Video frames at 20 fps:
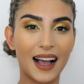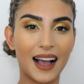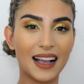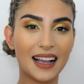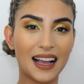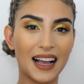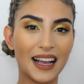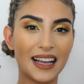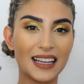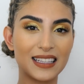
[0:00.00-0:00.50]

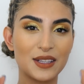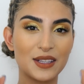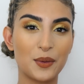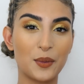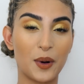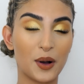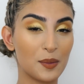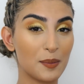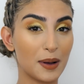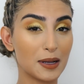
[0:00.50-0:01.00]
guys,
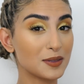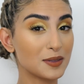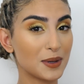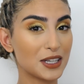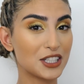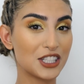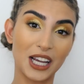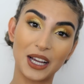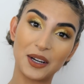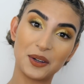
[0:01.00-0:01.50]
welcome back to my
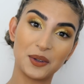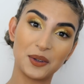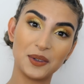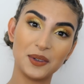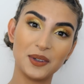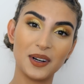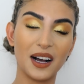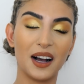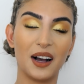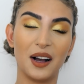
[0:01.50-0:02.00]

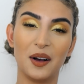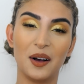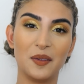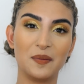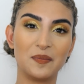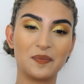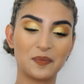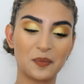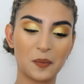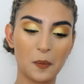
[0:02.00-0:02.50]
channel.
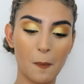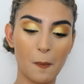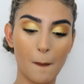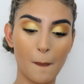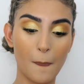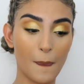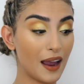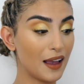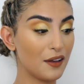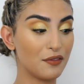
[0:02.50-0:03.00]

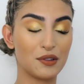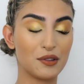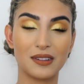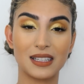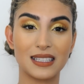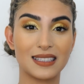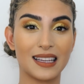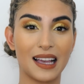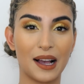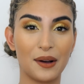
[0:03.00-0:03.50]
If you want
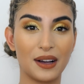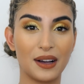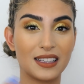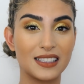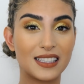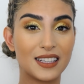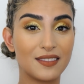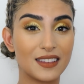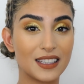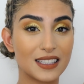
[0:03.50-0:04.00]
to see how I
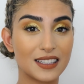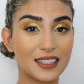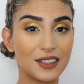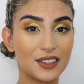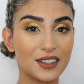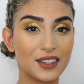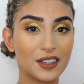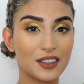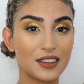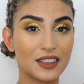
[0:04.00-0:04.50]
achieved this
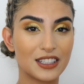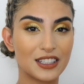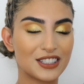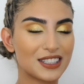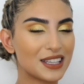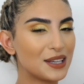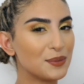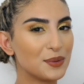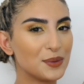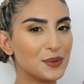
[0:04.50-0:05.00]
look, then just
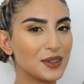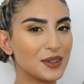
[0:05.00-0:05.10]
keep on